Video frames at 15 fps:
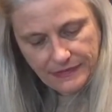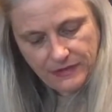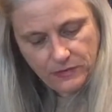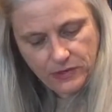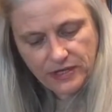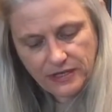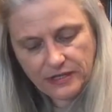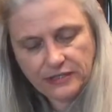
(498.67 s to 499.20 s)
And
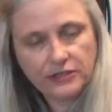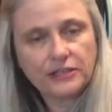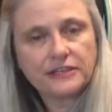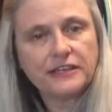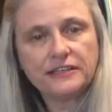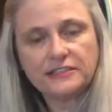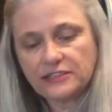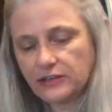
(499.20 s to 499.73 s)
we're going to cook
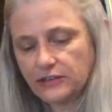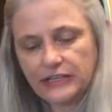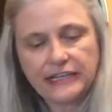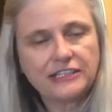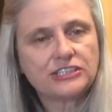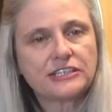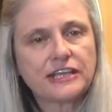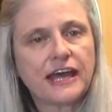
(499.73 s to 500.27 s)
these on
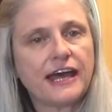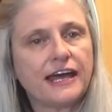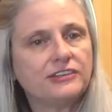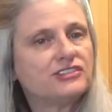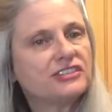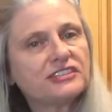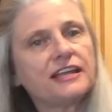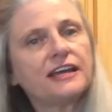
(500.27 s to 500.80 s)
each
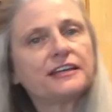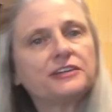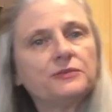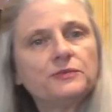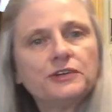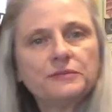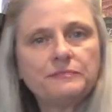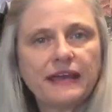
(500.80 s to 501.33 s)
side just like you
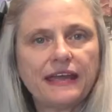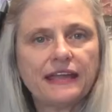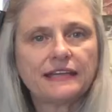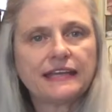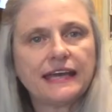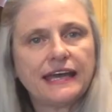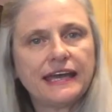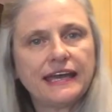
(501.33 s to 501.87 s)
would
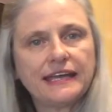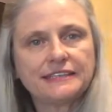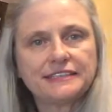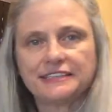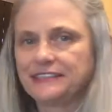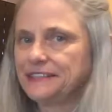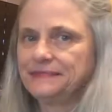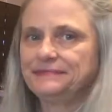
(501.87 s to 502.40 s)

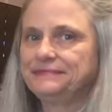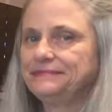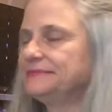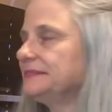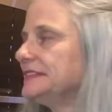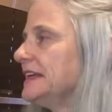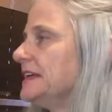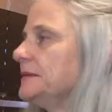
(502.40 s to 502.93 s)
pancakes.
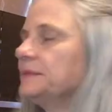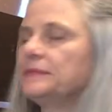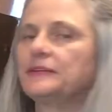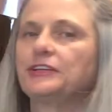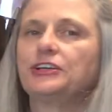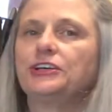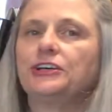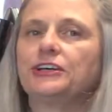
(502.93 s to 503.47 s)
Let them
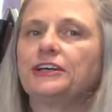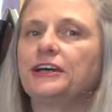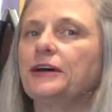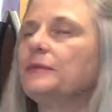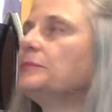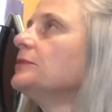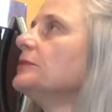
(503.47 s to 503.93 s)
cook up